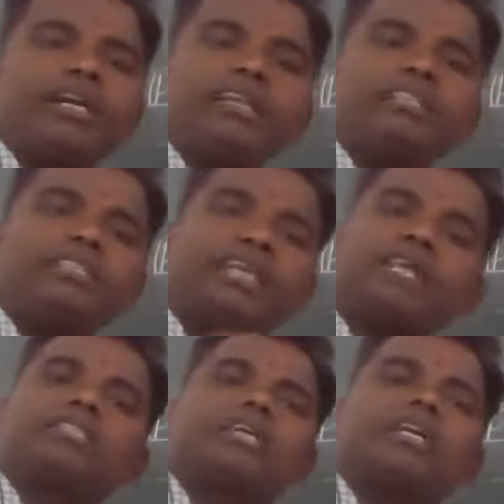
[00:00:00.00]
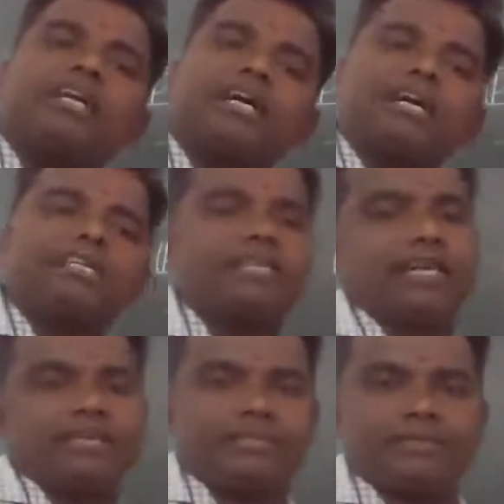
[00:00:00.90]
the duct and ductless
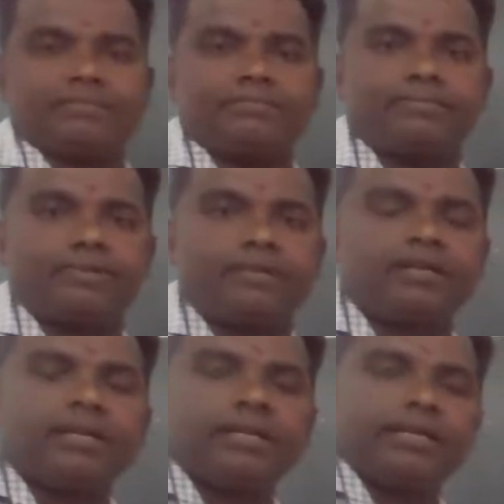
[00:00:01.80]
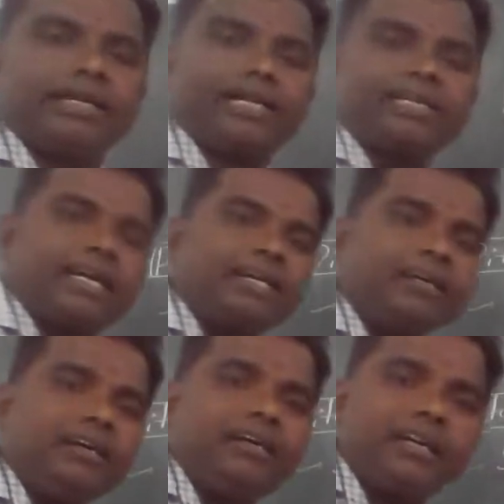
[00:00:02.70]
glands. Duct
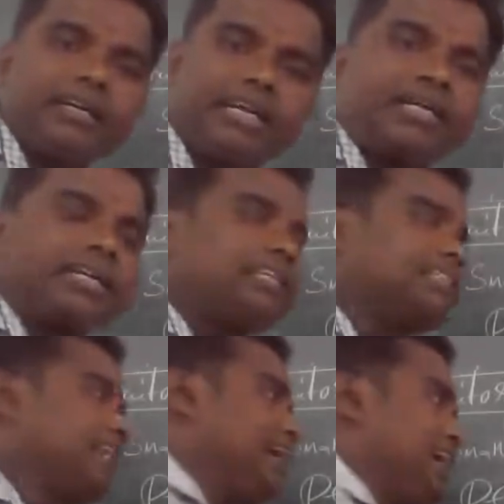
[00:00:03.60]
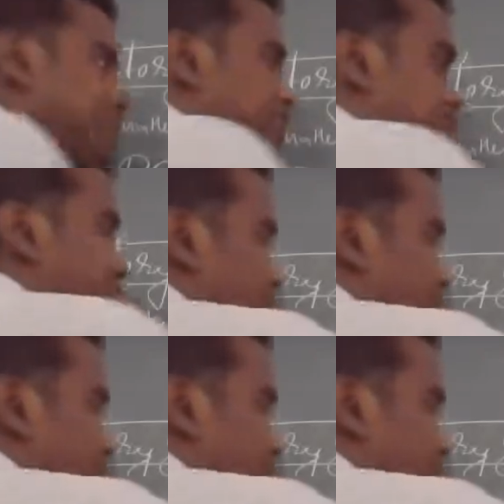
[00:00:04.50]
and ductless glands. That's